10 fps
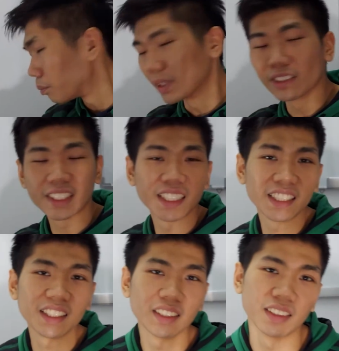but the
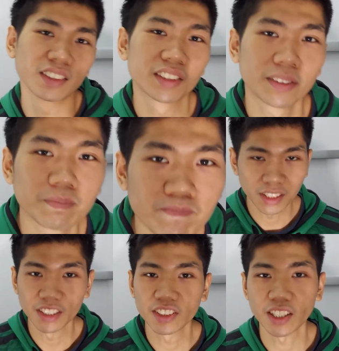key
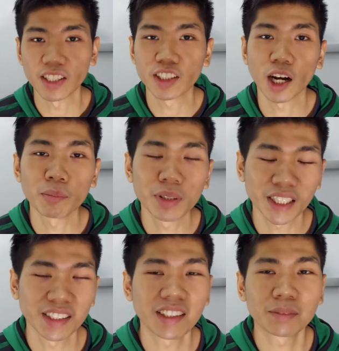is a
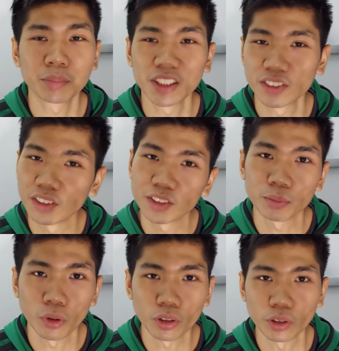complicated business
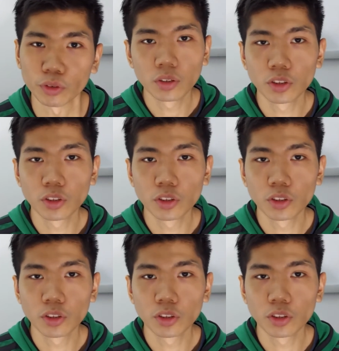model.